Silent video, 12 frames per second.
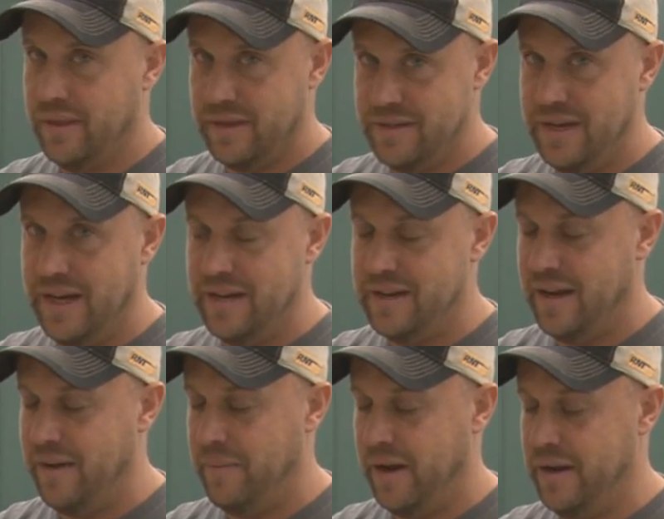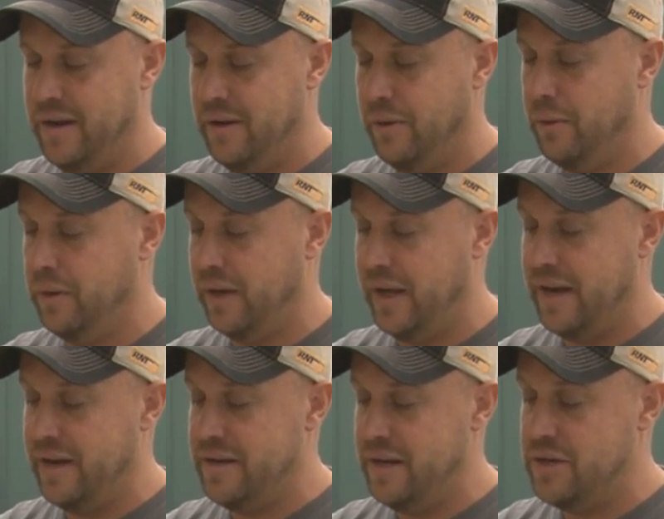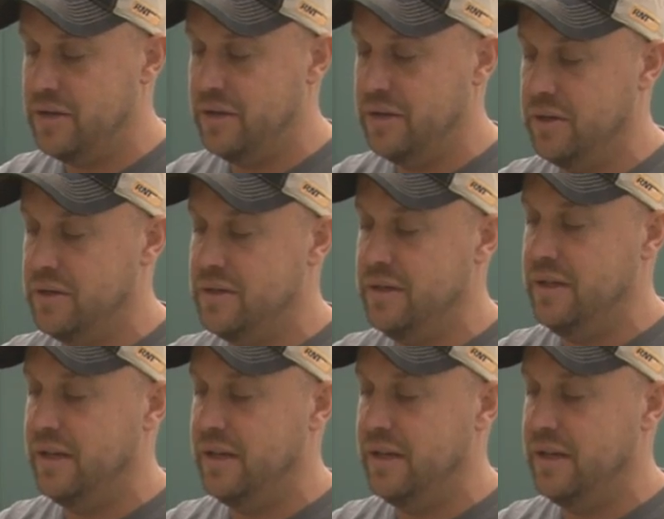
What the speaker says: the second time, I didn't hold a lot of tension, and you can see